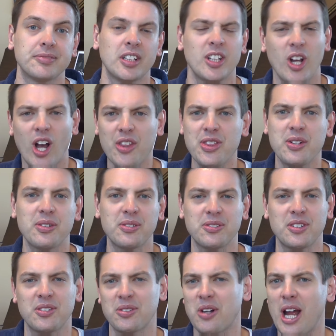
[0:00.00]
The author
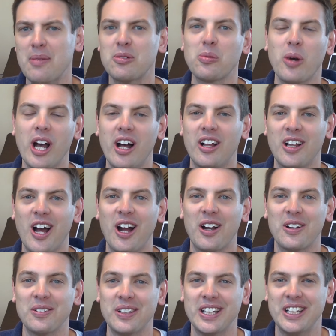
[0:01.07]
describes well
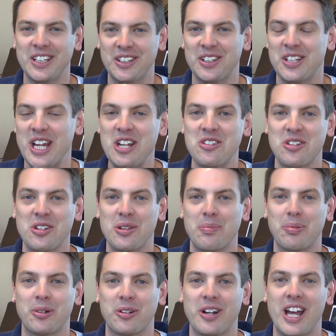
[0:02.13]
our inclination to
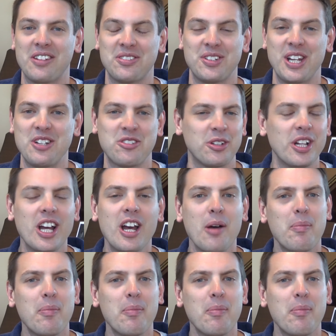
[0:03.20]
procrastination,